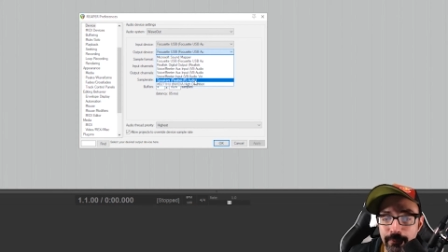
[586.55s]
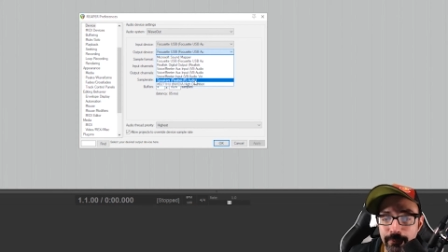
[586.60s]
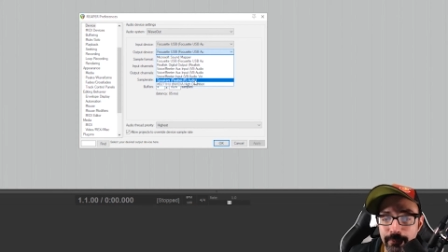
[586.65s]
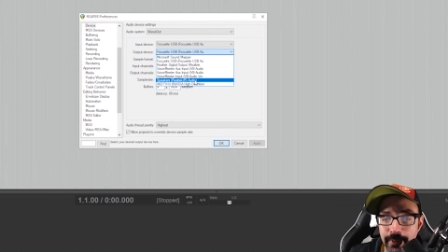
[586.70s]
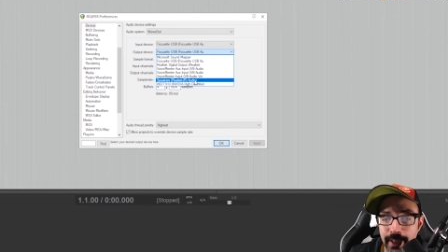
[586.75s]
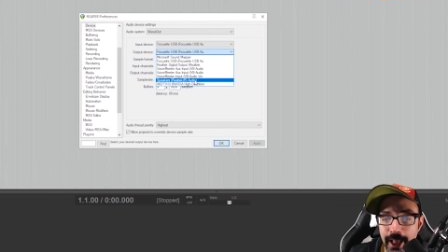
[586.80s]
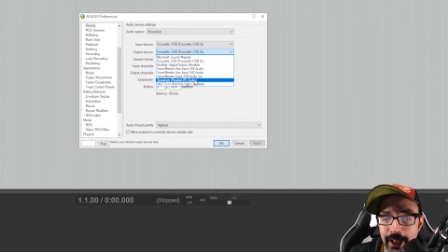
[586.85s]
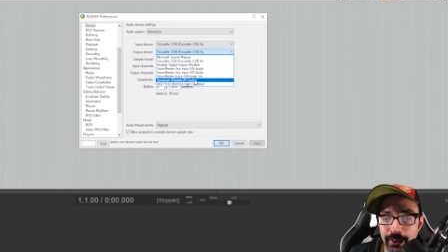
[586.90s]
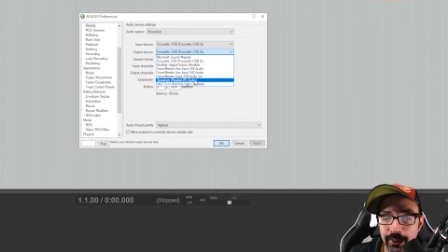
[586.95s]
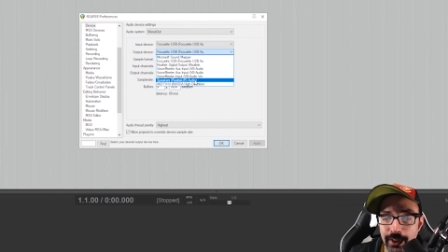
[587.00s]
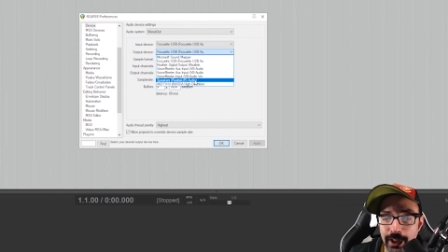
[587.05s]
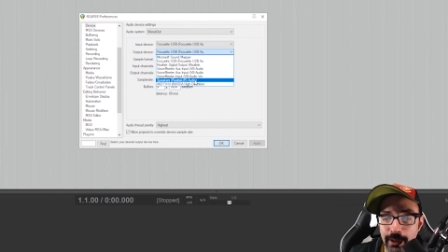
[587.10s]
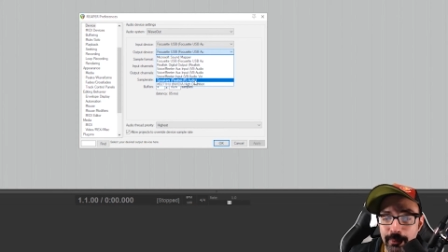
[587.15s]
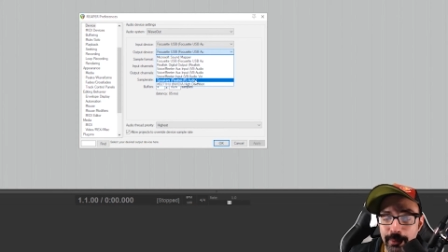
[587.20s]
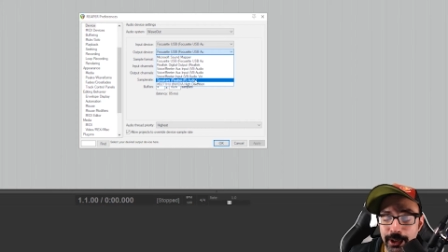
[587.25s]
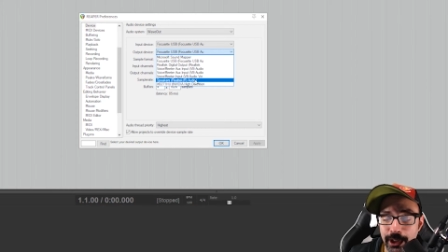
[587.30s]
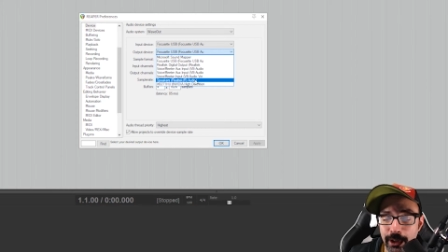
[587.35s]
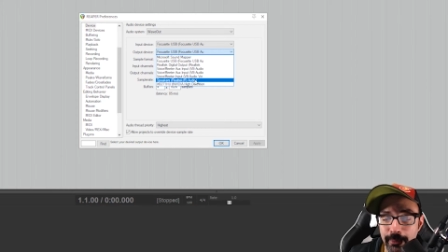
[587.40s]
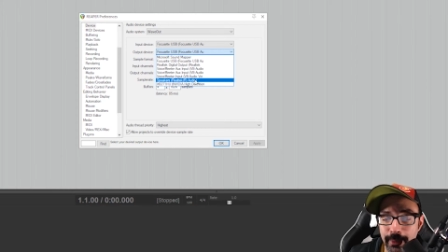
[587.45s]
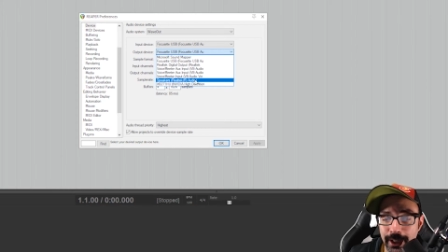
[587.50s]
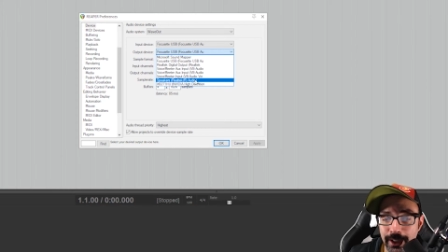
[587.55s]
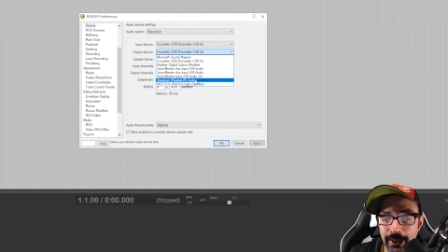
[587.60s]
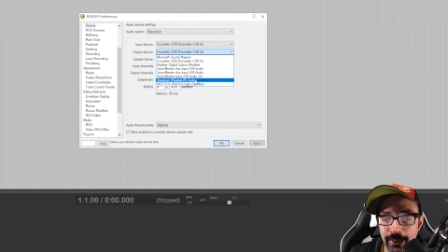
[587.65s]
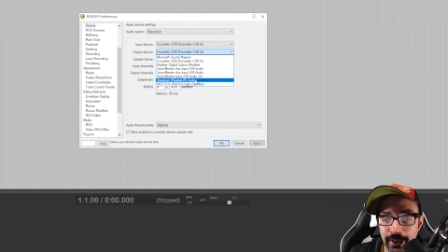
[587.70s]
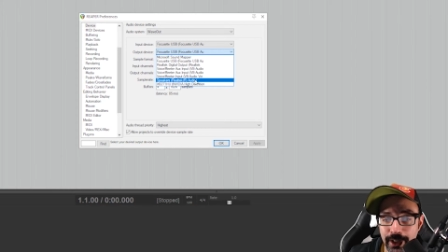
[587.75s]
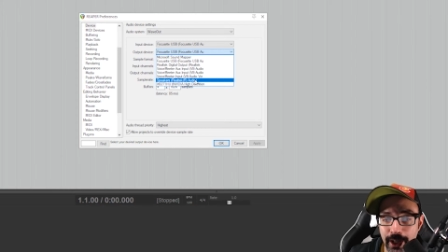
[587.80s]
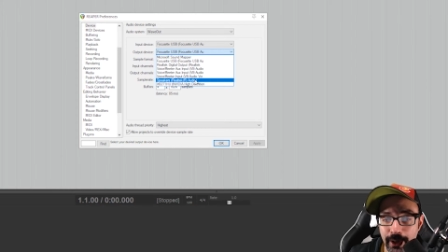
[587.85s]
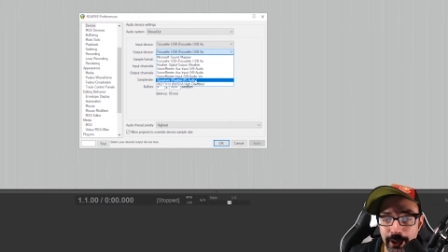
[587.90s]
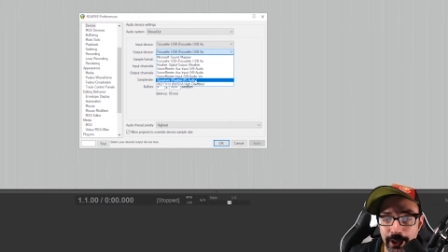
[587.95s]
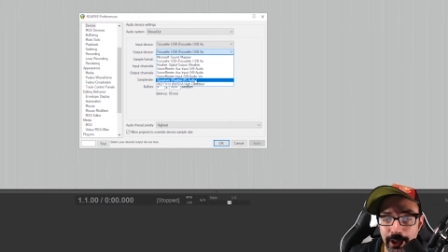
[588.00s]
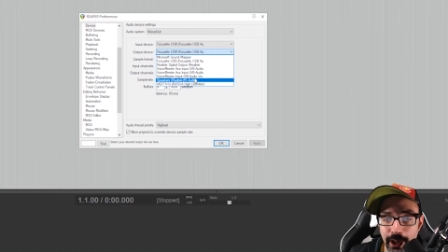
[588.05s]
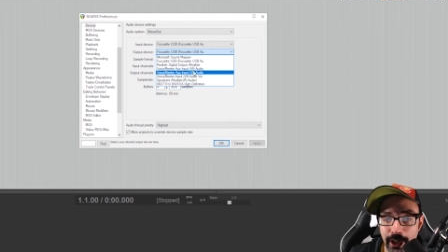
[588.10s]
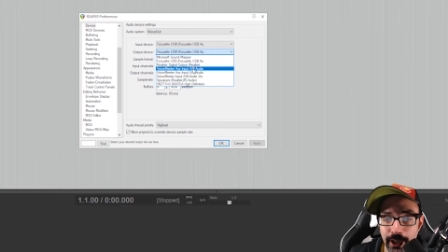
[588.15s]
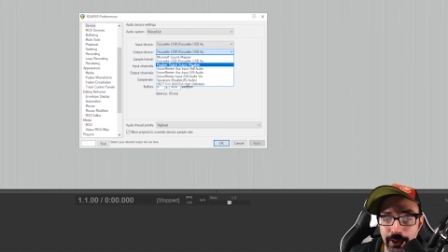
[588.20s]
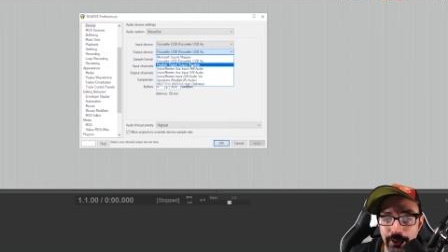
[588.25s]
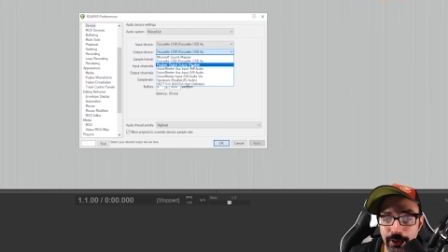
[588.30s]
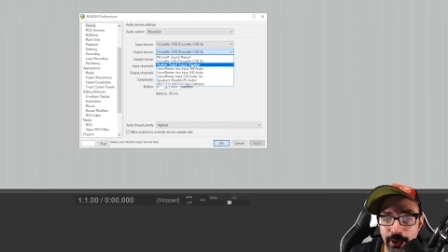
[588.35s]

That's going to be your main sound card.